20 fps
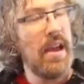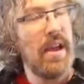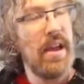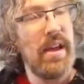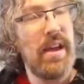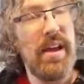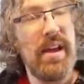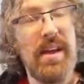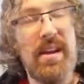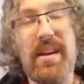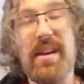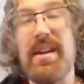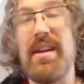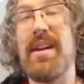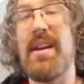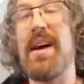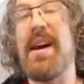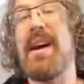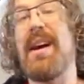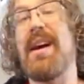
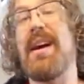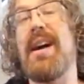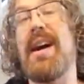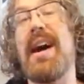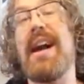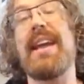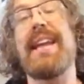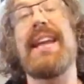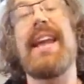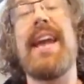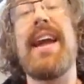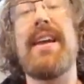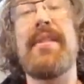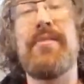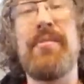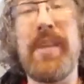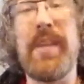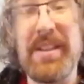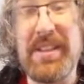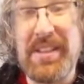I can't
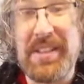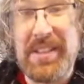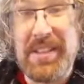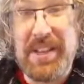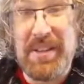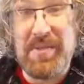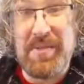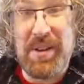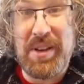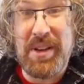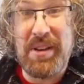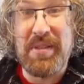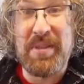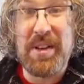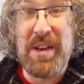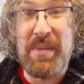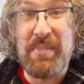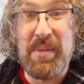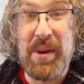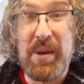wait to see what you
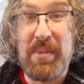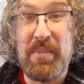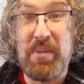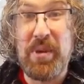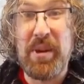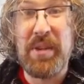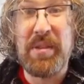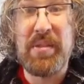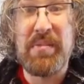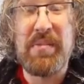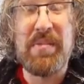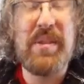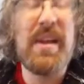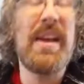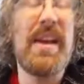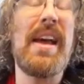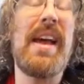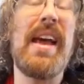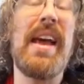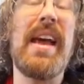come up with,
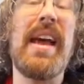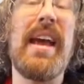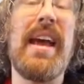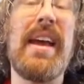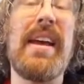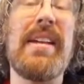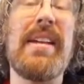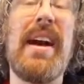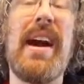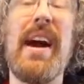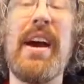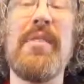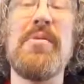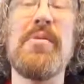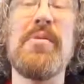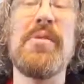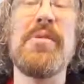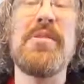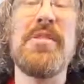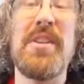and I
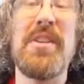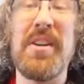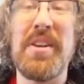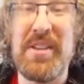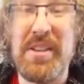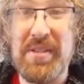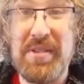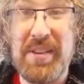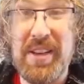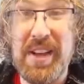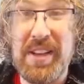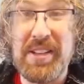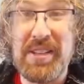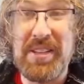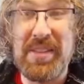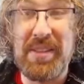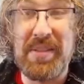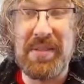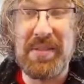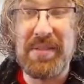will talk to you again
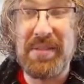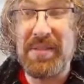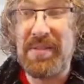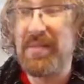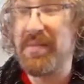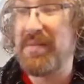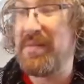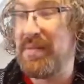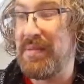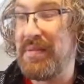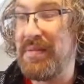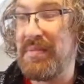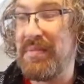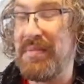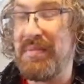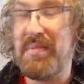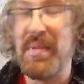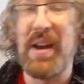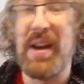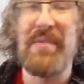soon.
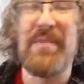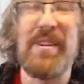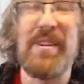Bye for